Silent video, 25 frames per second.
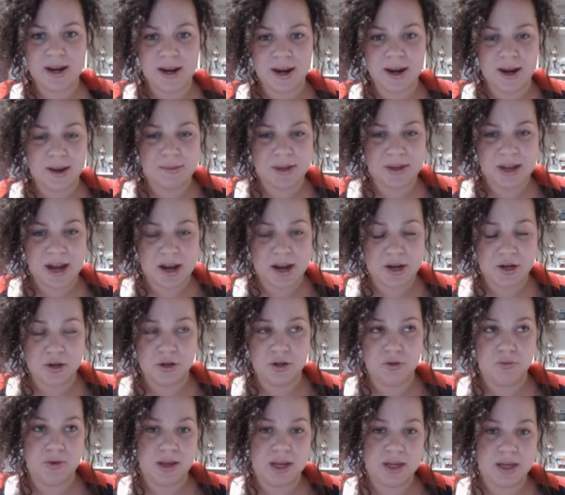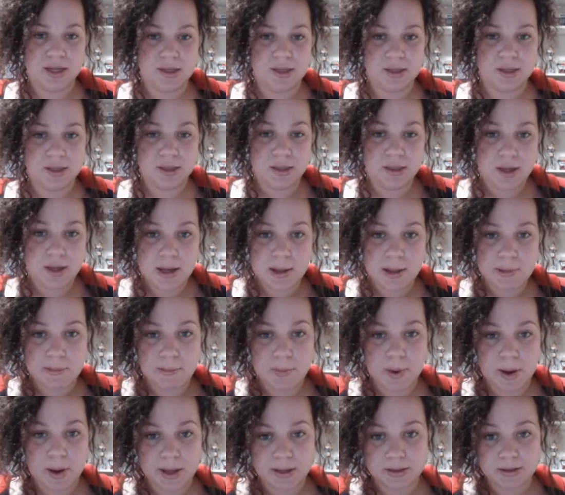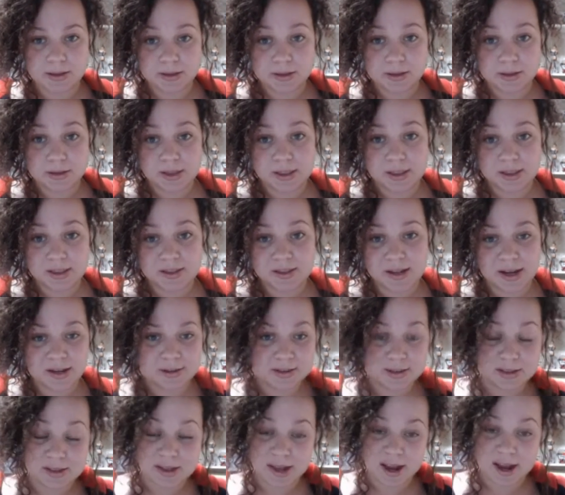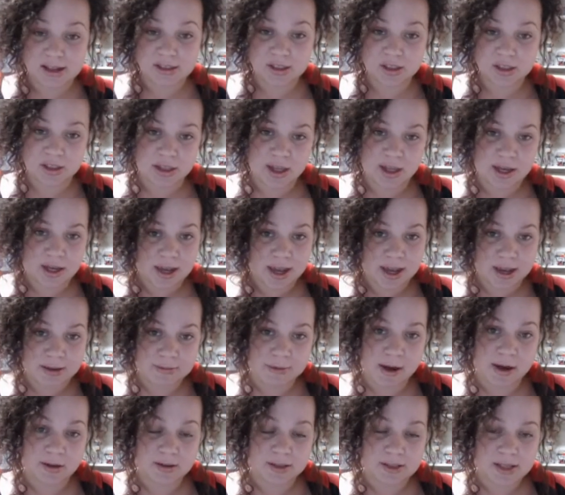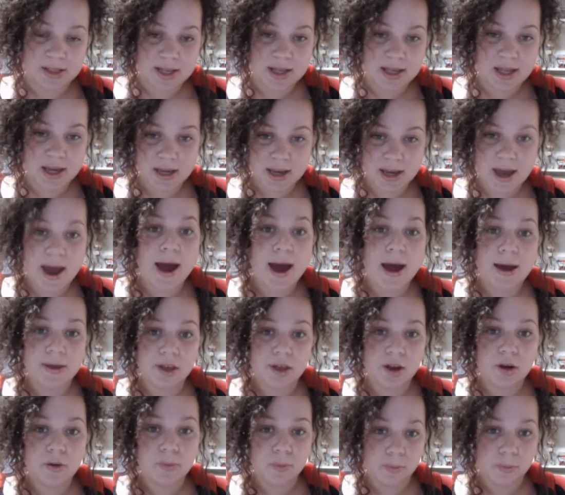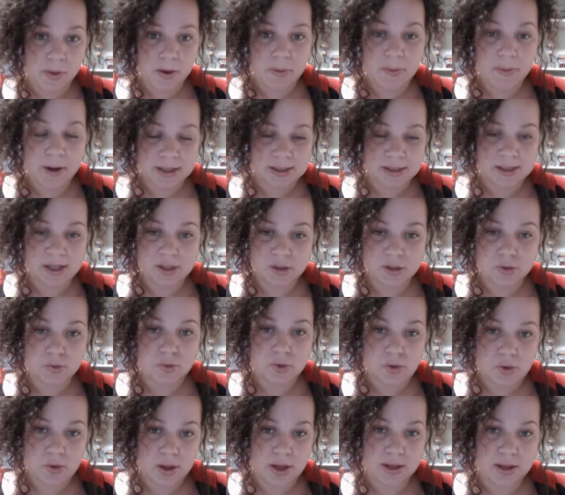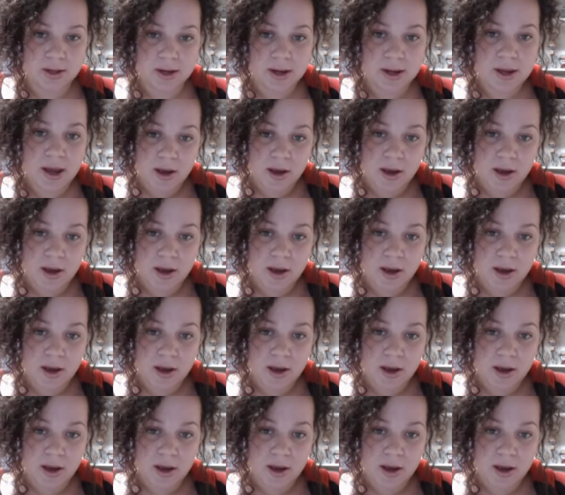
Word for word: And I mean, I knew it but it's nice that they actually like came out and said like yeah they're they're bisexual and